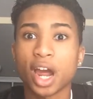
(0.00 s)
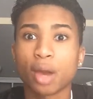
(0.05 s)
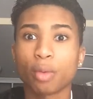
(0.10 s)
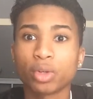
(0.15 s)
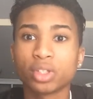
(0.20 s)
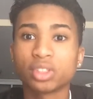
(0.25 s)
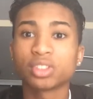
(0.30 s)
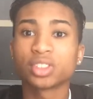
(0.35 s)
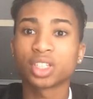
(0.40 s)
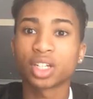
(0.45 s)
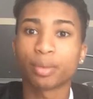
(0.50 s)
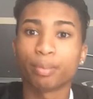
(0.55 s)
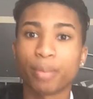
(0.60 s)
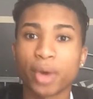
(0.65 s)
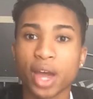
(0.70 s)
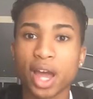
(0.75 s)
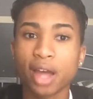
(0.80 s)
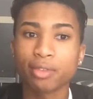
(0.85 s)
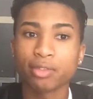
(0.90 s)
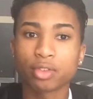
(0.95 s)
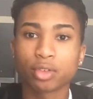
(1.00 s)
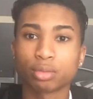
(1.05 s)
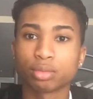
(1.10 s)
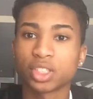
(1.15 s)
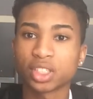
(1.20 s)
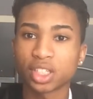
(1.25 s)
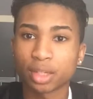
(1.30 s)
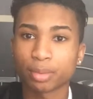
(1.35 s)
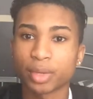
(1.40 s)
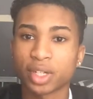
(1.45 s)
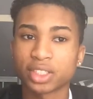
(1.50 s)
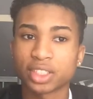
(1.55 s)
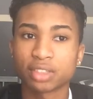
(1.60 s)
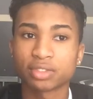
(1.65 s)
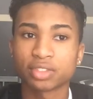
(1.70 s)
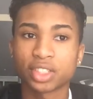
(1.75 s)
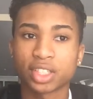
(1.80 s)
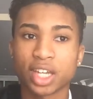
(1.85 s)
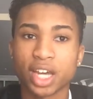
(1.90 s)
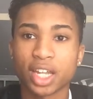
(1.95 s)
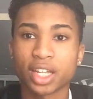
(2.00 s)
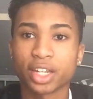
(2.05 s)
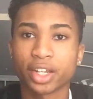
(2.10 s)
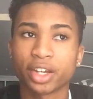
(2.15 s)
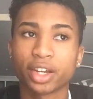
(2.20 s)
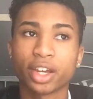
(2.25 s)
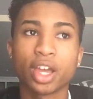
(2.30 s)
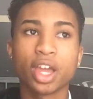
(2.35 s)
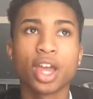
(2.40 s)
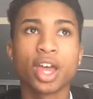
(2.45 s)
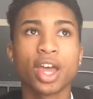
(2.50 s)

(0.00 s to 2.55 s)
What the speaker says: went to the bathroom to get myself together.